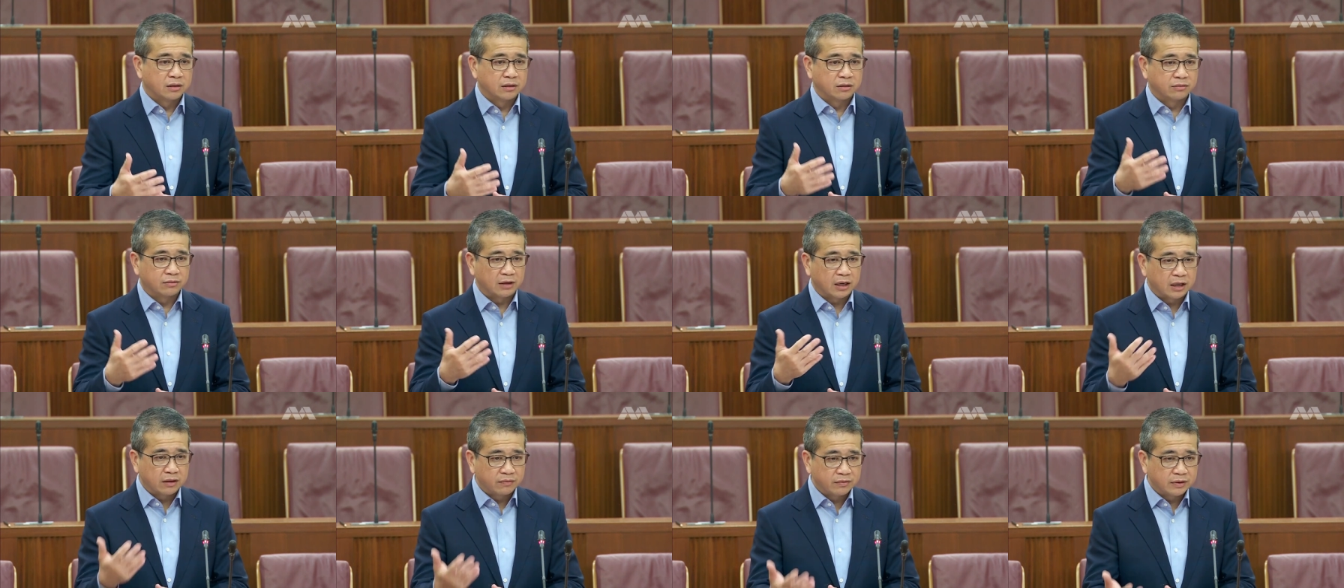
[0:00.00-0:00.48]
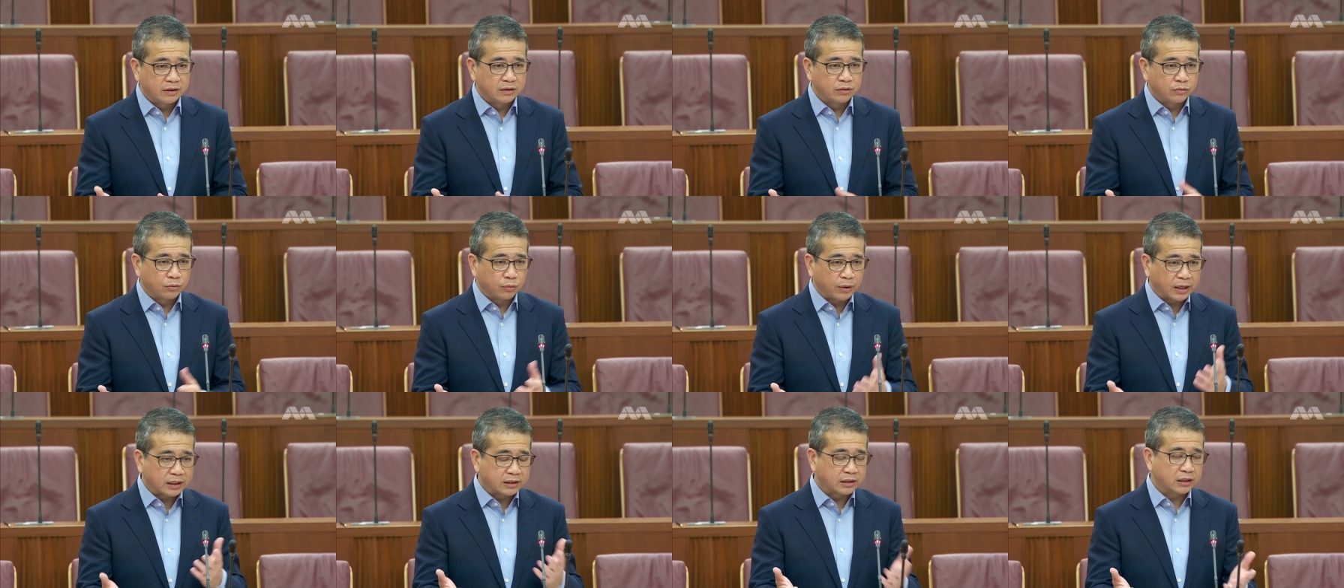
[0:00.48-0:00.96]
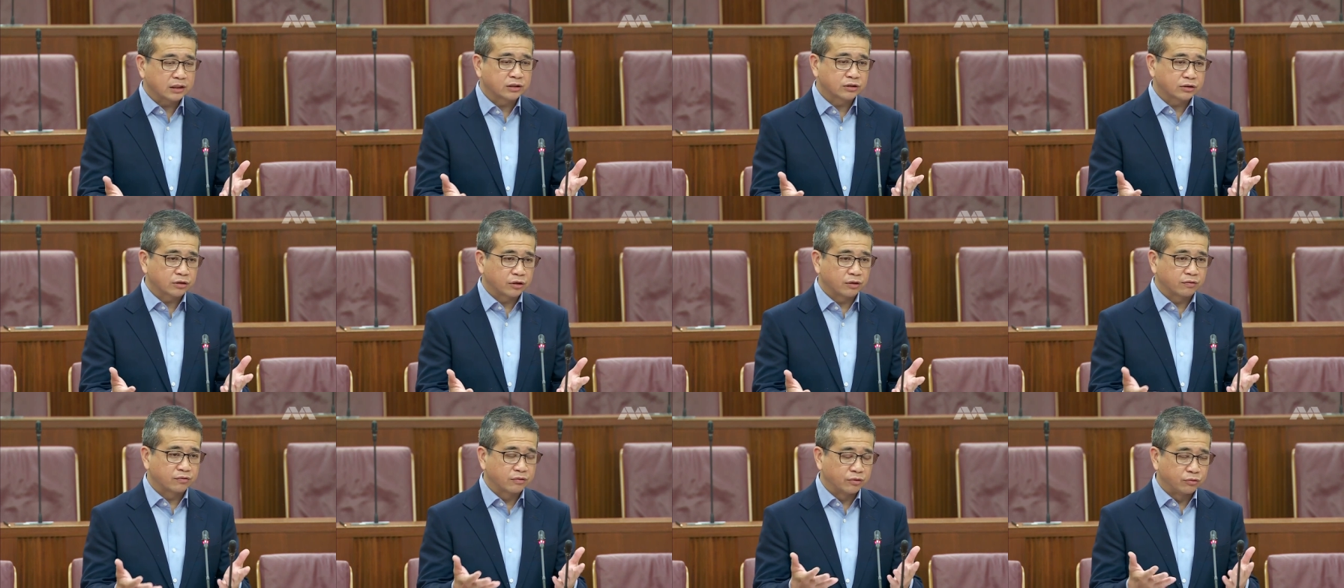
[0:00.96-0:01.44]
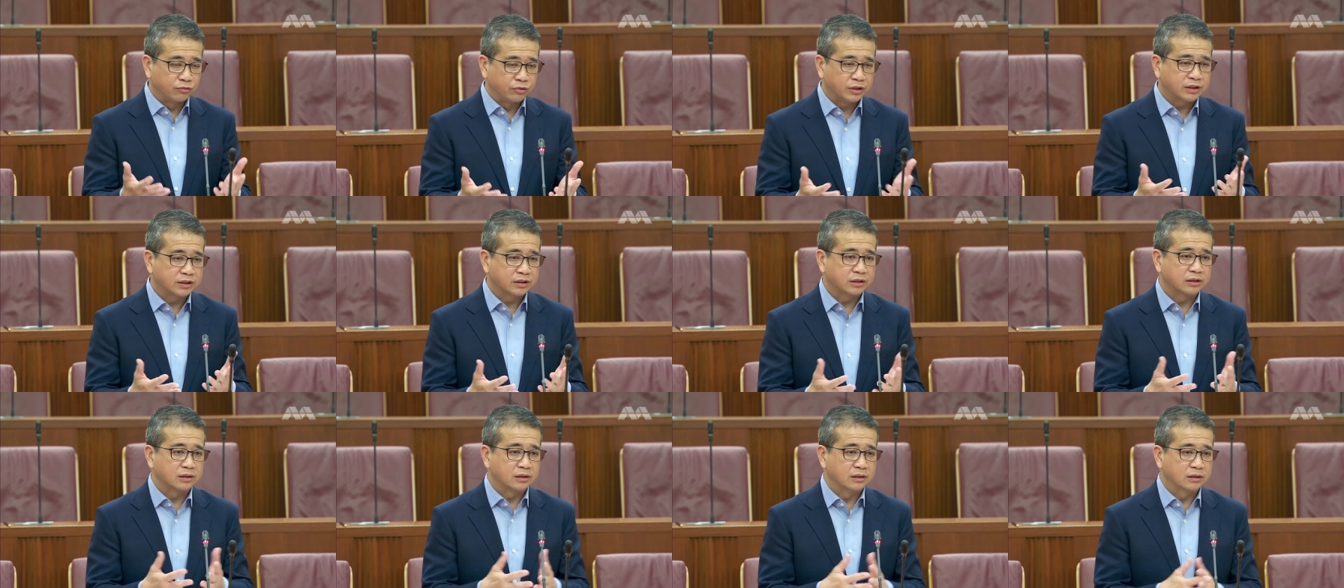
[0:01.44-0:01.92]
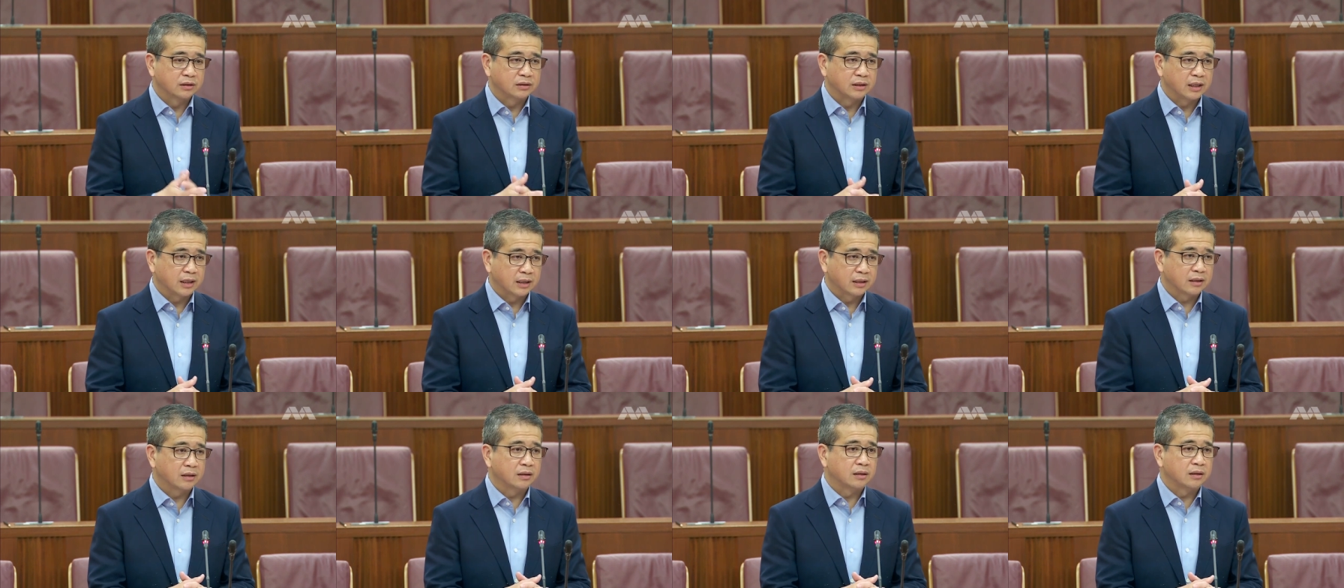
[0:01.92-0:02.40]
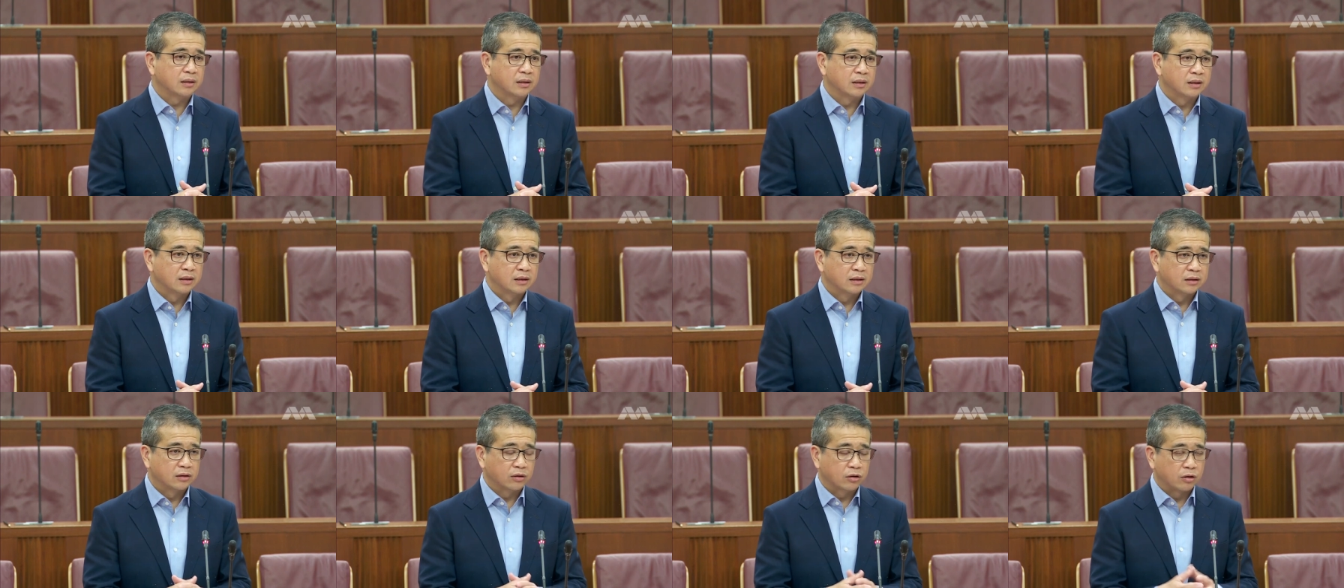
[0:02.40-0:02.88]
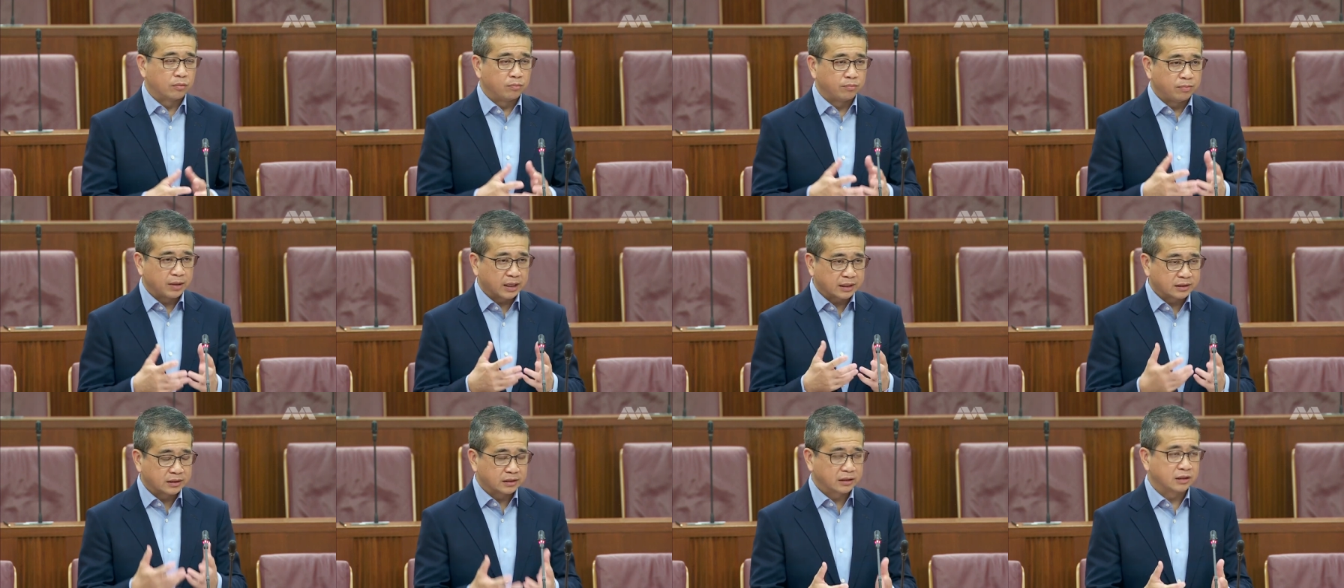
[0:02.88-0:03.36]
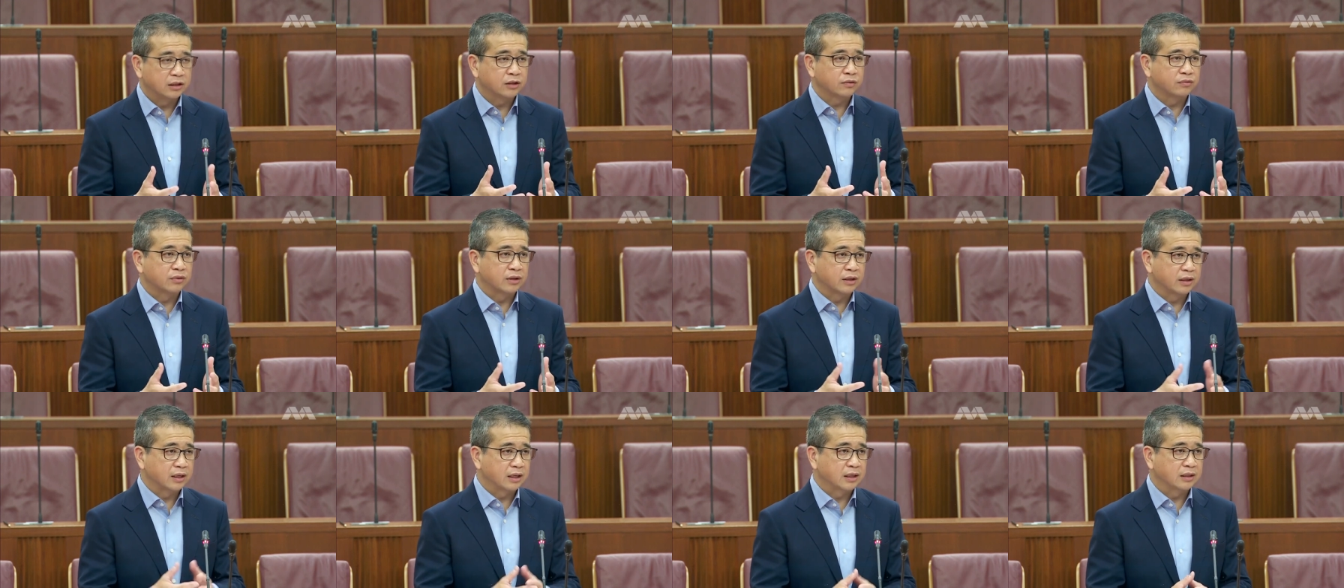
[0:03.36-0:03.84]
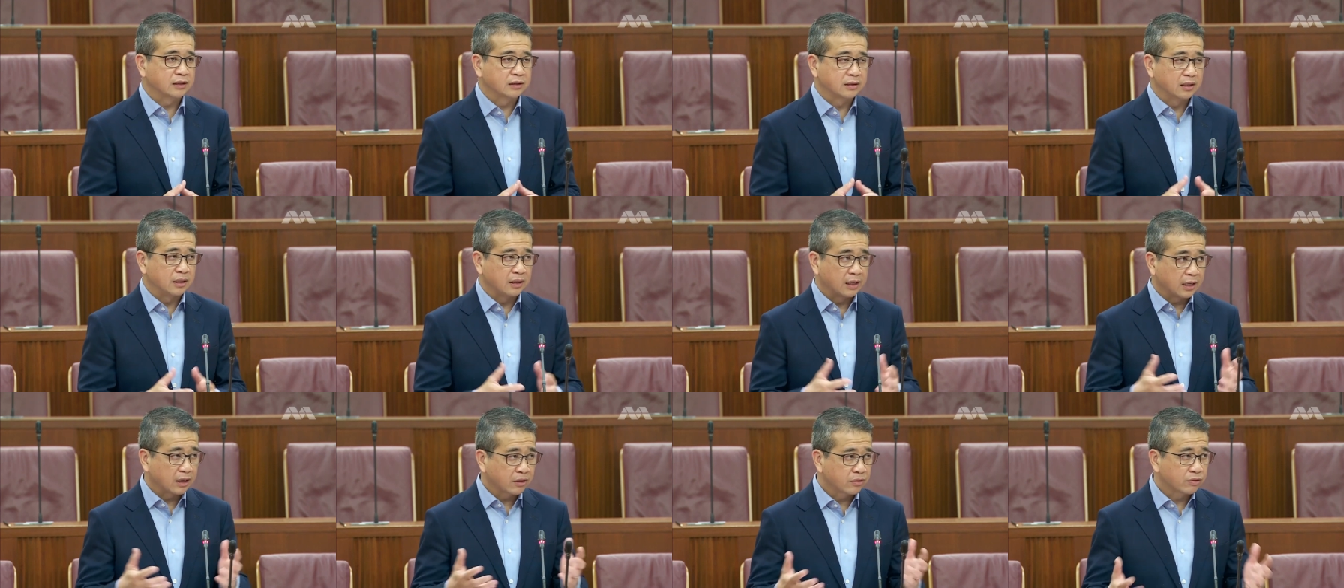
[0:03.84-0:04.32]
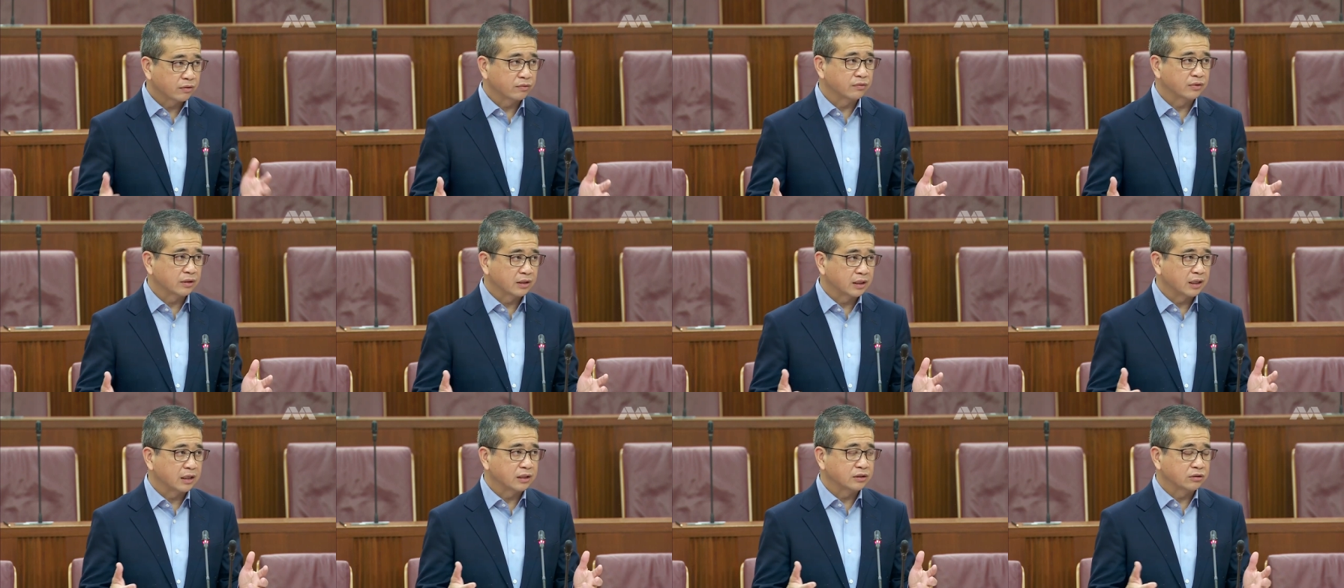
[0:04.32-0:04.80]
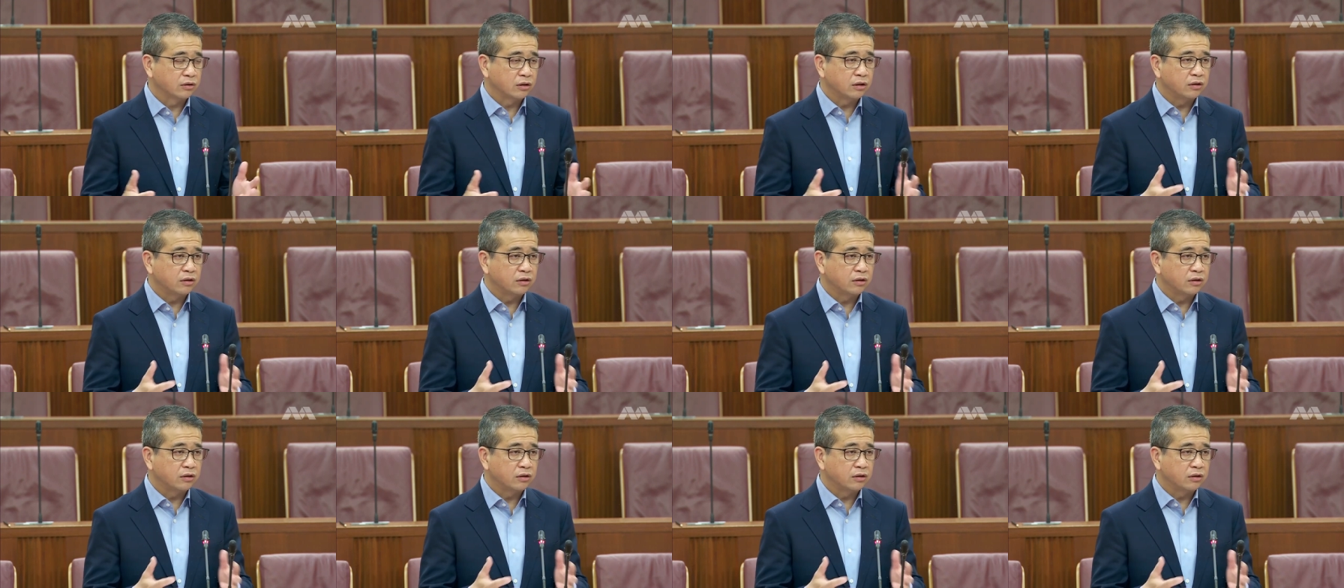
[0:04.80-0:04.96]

the relevant weightage of the risks taken, the complexity of the case, the length of the case.